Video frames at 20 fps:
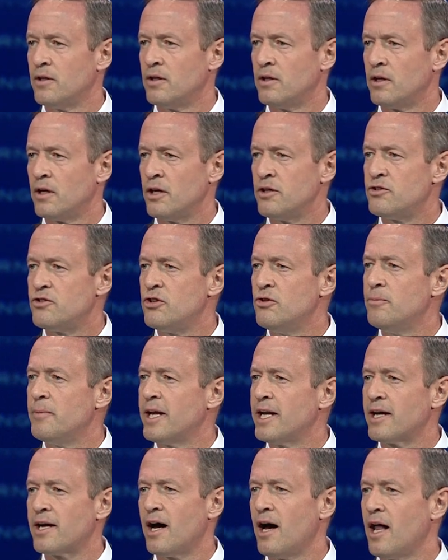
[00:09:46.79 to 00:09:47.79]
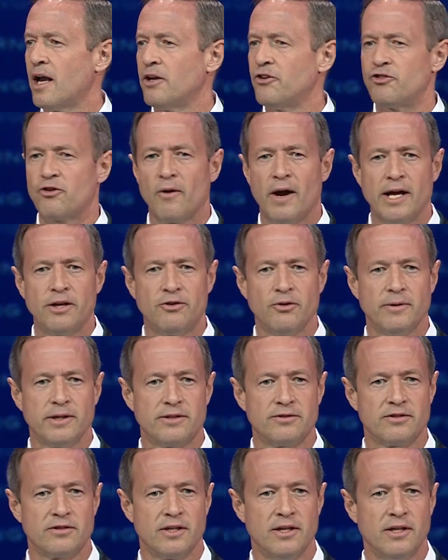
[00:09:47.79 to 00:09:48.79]
and too many college
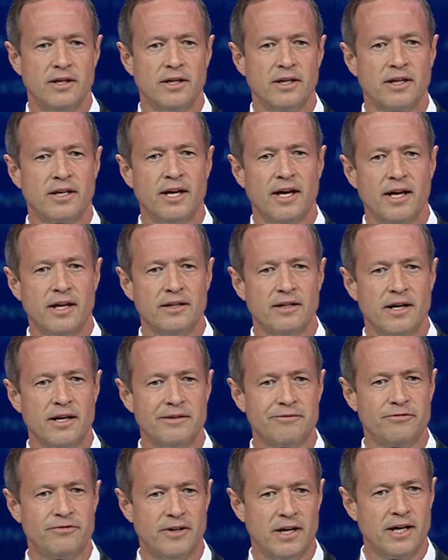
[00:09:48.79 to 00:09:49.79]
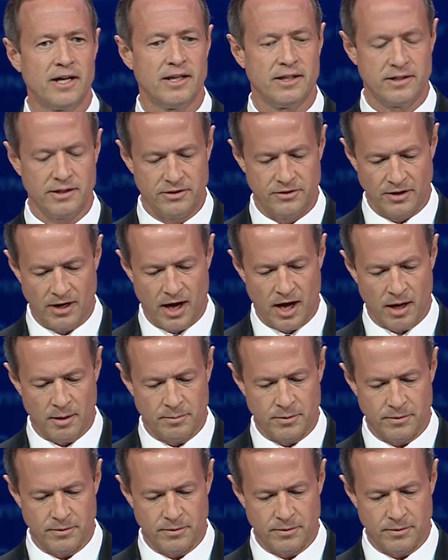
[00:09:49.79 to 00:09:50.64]
graduates cannot find a job.